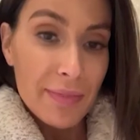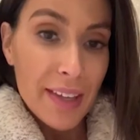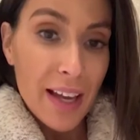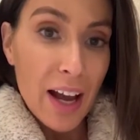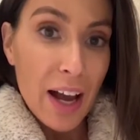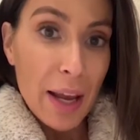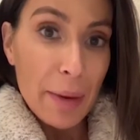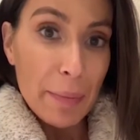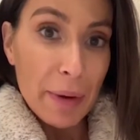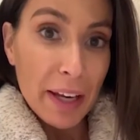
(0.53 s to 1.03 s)

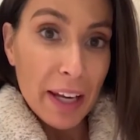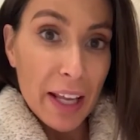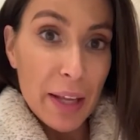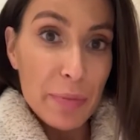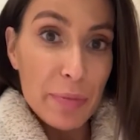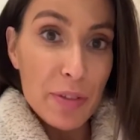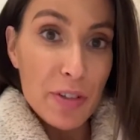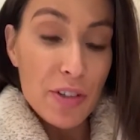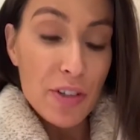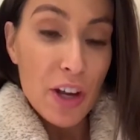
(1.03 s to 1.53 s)
Hi, my
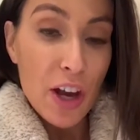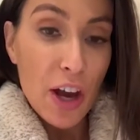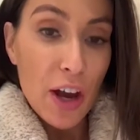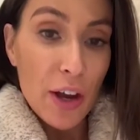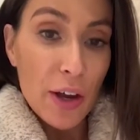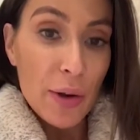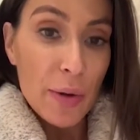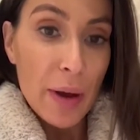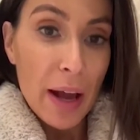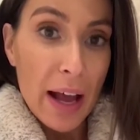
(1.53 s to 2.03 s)
name's
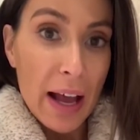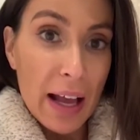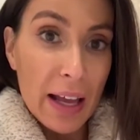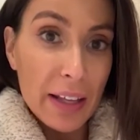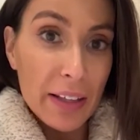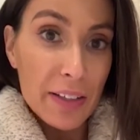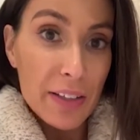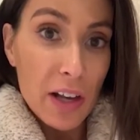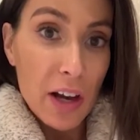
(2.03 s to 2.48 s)
Jo, and